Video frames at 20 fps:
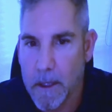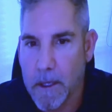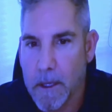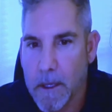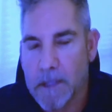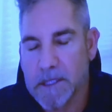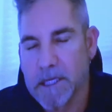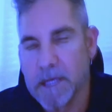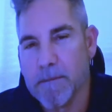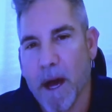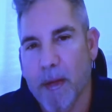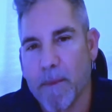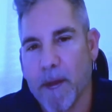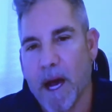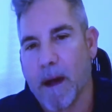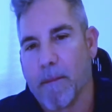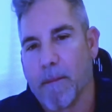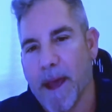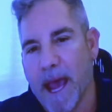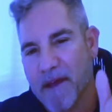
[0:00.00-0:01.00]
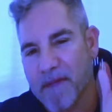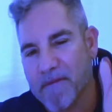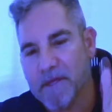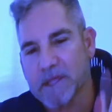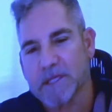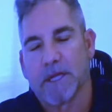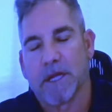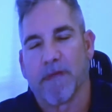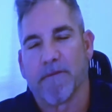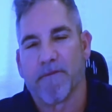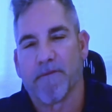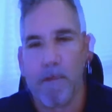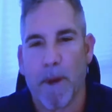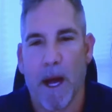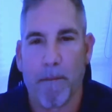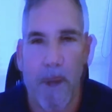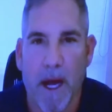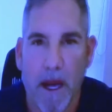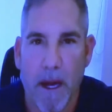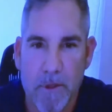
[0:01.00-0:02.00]
See, my mom, half the stuff that
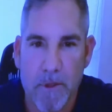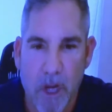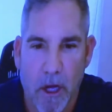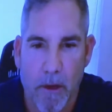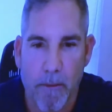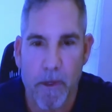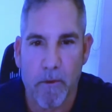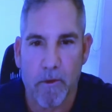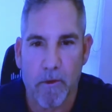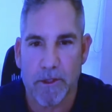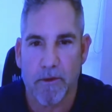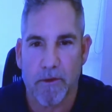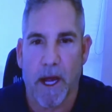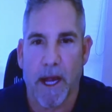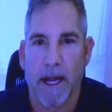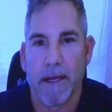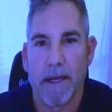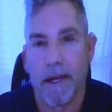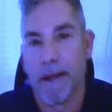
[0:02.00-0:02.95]
my mom told me was right,